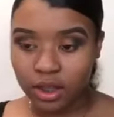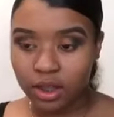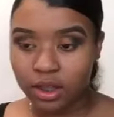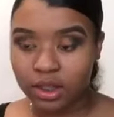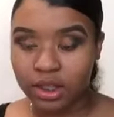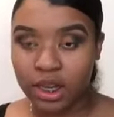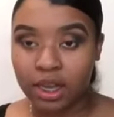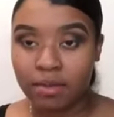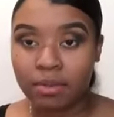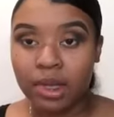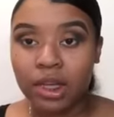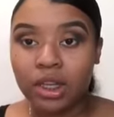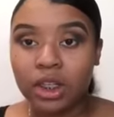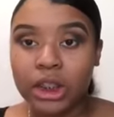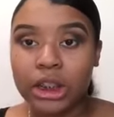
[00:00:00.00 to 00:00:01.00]
the same.
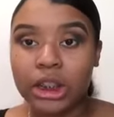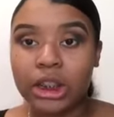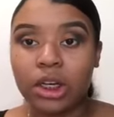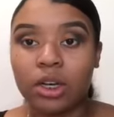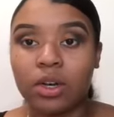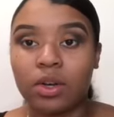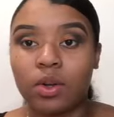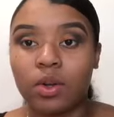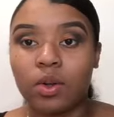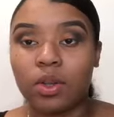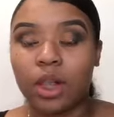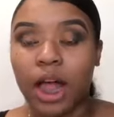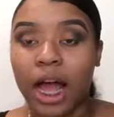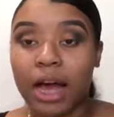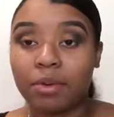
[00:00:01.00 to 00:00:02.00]
So
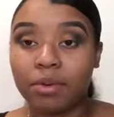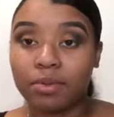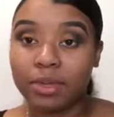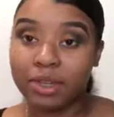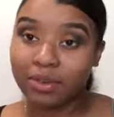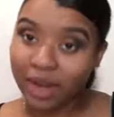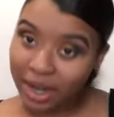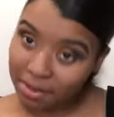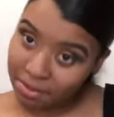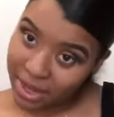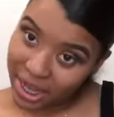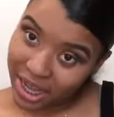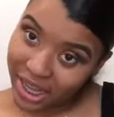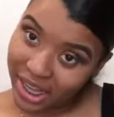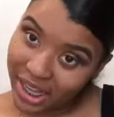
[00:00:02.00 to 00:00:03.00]
I will be right
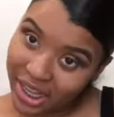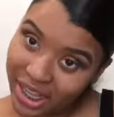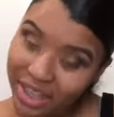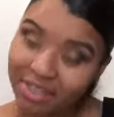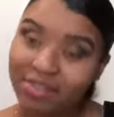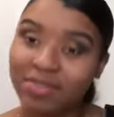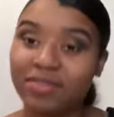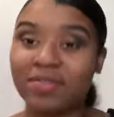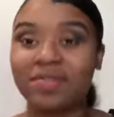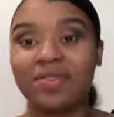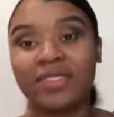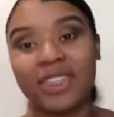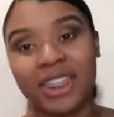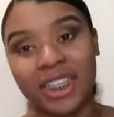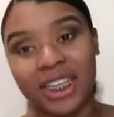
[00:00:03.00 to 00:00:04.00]
back
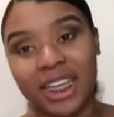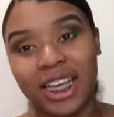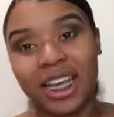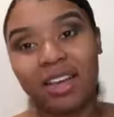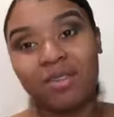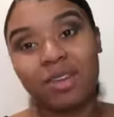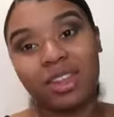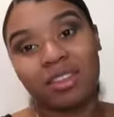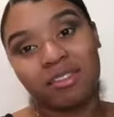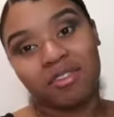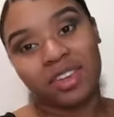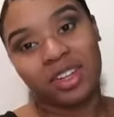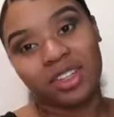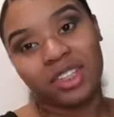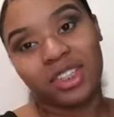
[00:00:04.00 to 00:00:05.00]
with the
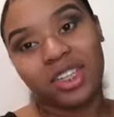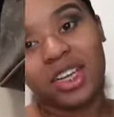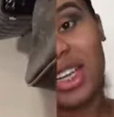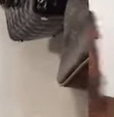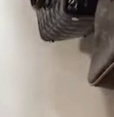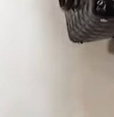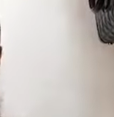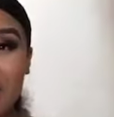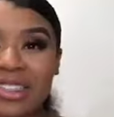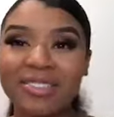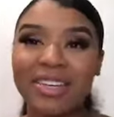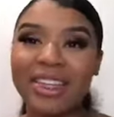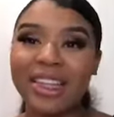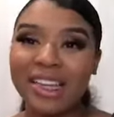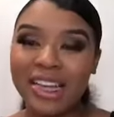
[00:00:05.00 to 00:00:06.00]
finished All right, y'all. I just
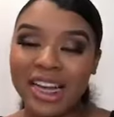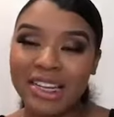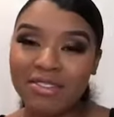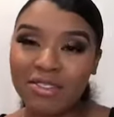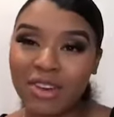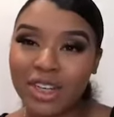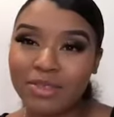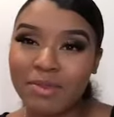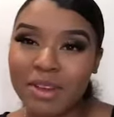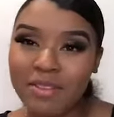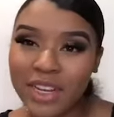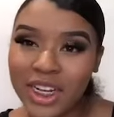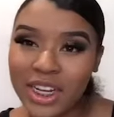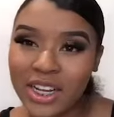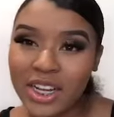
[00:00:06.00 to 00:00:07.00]
want to thank you guys for watching my
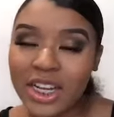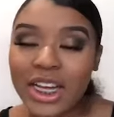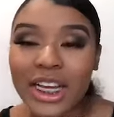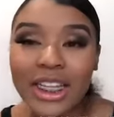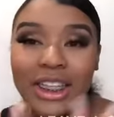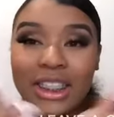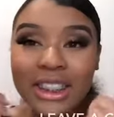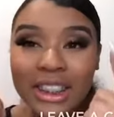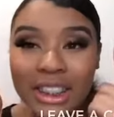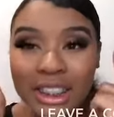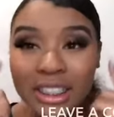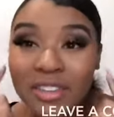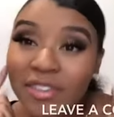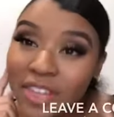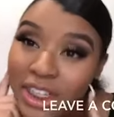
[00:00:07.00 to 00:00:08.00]
video. This is
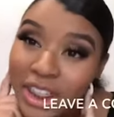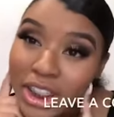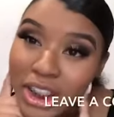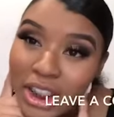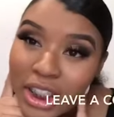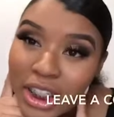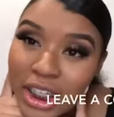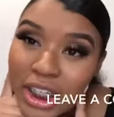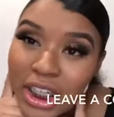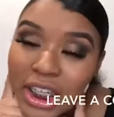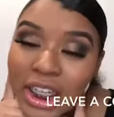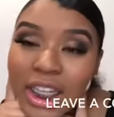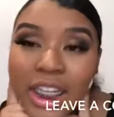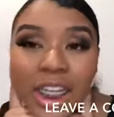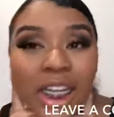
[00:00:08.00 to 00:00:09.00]
the finished
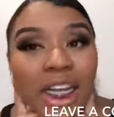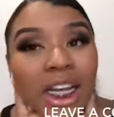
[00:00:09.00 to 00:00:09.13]
look.